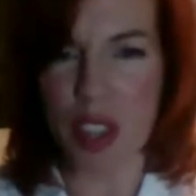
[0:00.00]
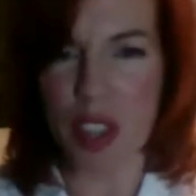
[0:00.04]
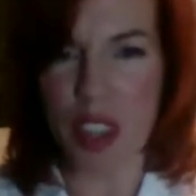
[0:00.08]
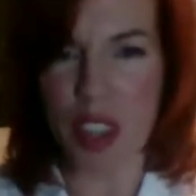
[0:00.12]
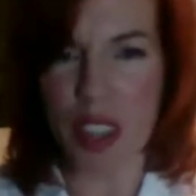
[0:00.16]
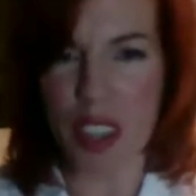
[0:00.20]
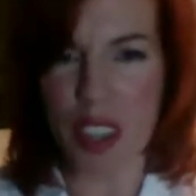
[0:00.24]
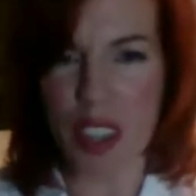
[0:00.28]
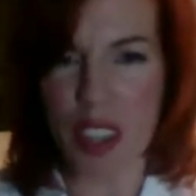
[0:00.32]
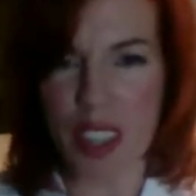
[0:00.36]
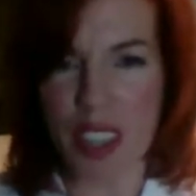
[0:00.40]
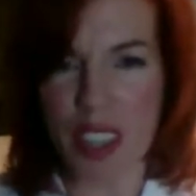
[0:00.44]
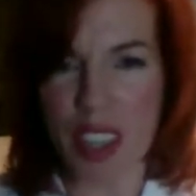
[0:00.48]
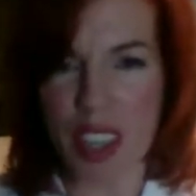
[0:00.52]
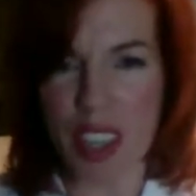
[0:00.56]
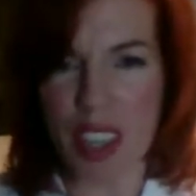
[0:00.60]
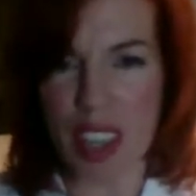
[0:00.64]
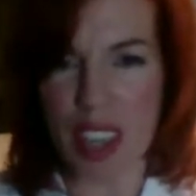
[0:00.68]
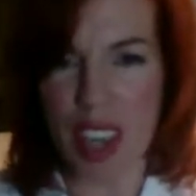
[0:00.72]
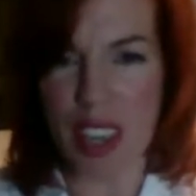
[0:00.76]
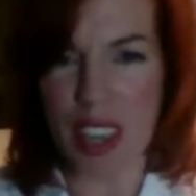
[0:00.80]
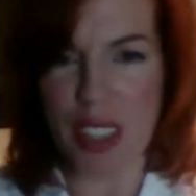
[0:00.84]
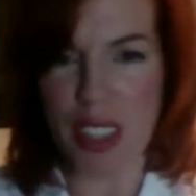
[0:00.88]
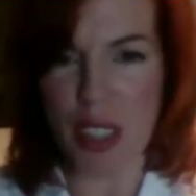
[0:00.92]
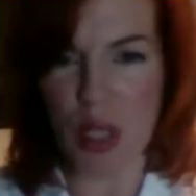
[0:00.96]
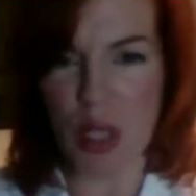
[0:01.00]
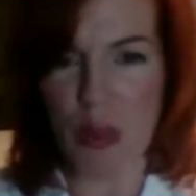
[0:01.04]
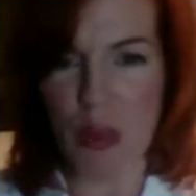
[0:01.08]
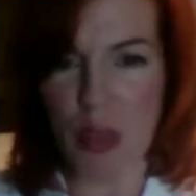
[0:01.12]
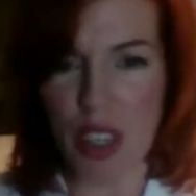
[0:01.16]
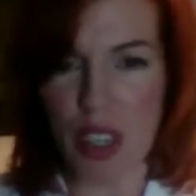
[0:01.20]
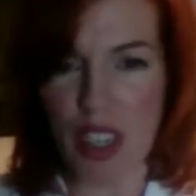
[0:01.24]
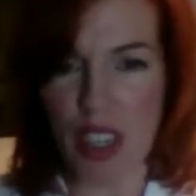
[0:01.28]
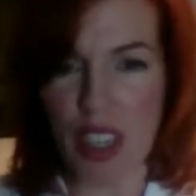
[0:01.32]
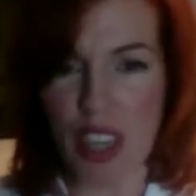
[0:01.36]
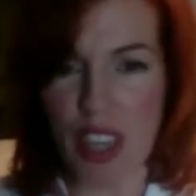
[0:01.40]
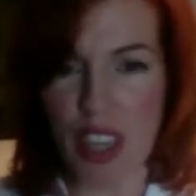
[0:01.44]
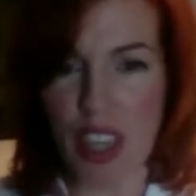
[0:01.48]
I said that has to be
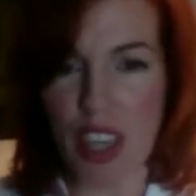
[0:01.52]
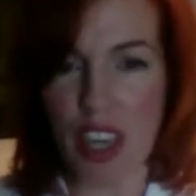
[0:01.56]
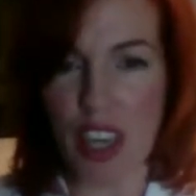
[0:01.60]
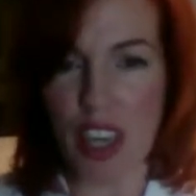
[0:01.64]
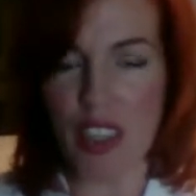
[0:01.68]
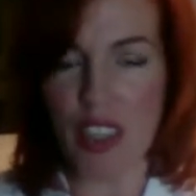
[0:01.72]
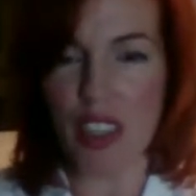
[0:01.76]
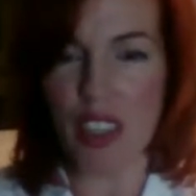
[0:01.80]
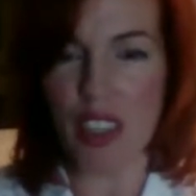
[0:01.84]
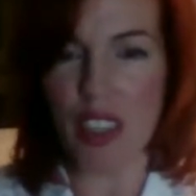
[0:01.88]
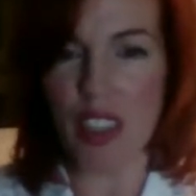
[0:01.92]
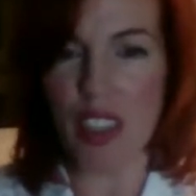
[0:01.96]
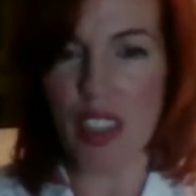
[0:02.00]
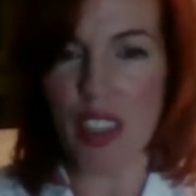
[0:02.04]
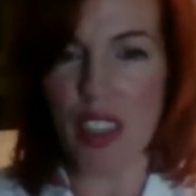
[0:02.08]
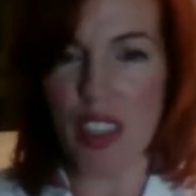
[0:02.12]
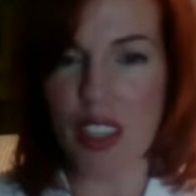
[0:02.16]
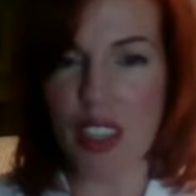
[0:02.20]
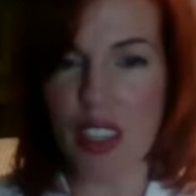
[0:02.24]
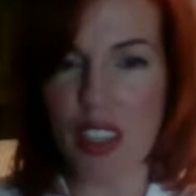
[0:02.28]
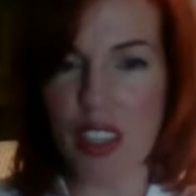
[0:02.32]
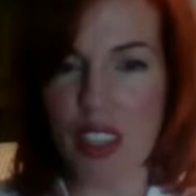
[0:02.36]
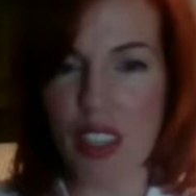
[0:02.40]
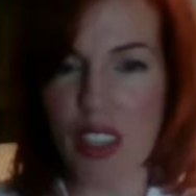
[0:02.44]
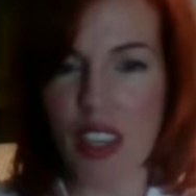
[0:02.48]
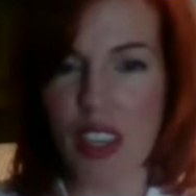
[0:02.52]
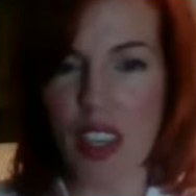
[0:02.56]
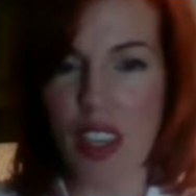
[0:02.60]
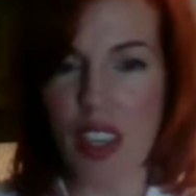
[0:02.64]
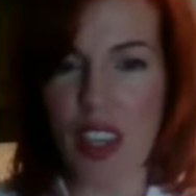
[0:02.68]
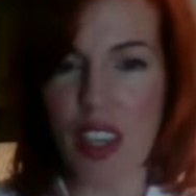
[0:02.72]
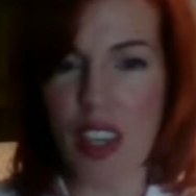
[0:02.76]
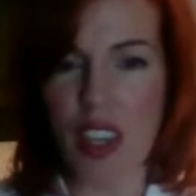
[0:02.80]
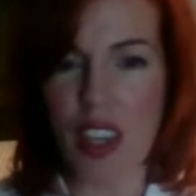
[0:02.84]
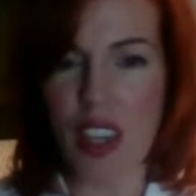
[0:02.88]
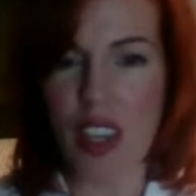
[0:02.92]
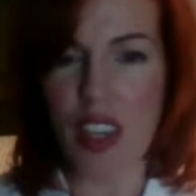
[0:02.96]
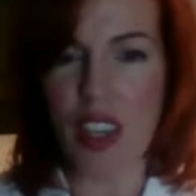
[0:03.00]
connected to
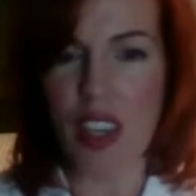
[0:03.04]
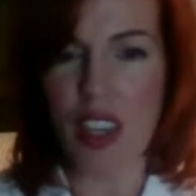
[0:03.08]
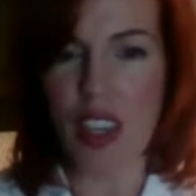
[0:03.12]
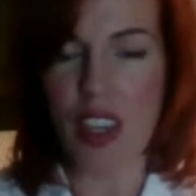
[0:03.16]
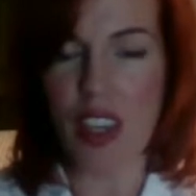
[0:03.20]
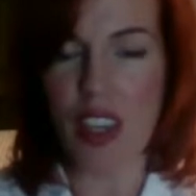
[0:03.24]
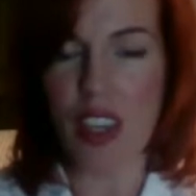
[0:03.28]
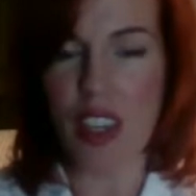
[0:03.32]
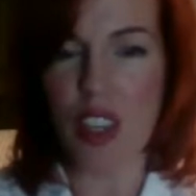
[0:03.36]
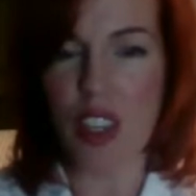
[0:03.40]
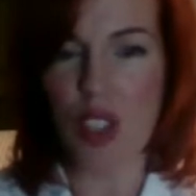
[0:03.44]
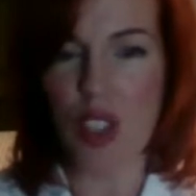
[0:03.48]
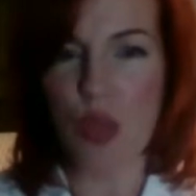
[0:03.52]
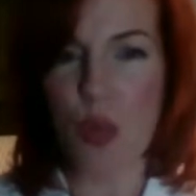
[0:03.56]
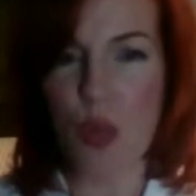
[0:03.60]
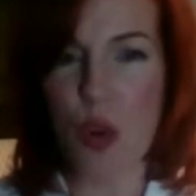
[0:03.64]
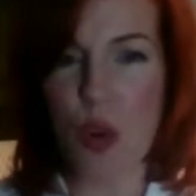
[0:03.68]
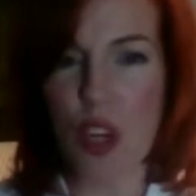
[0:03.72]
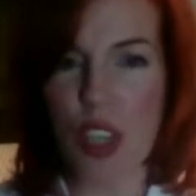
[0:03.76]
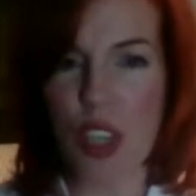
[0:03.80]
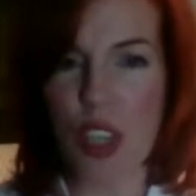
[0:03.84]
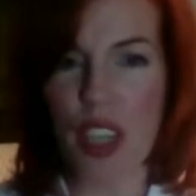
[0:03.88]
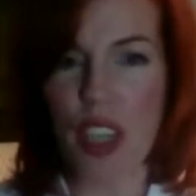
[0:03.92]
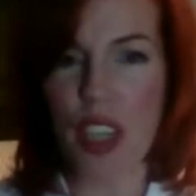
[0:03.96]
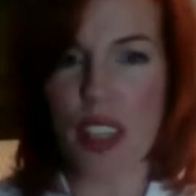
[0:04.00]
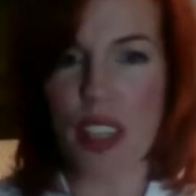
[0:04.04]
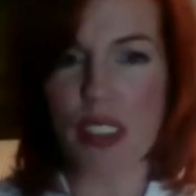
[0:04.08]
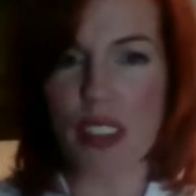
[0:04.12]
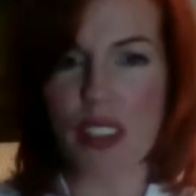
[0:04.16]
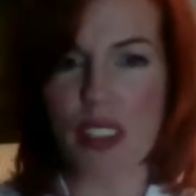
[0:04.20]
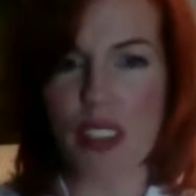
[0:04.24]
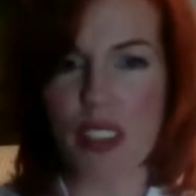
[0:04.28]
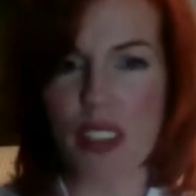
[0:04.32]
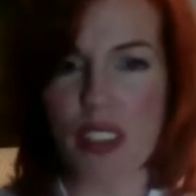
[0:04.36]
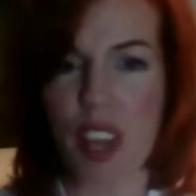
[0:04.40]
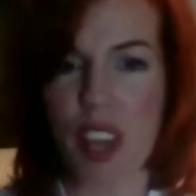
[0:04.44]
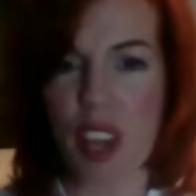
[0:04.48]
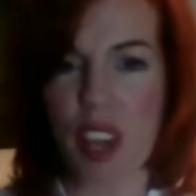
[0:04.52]
that he's working
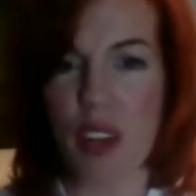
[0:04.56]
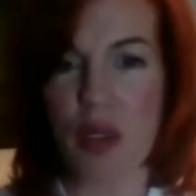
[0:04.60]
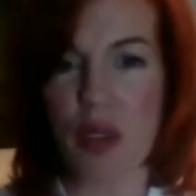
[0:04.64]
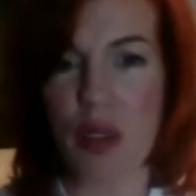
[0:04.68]
now,